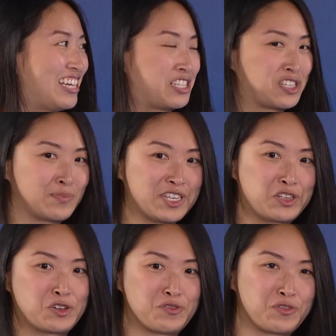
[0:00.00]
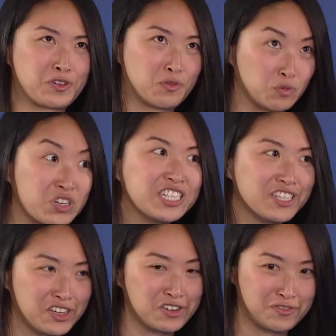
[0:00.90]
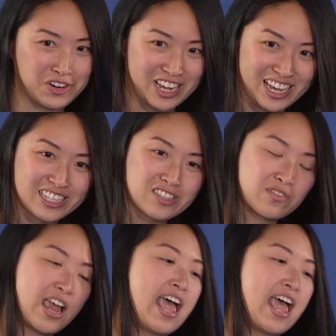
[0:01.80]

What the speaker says: Is this place really good for kids?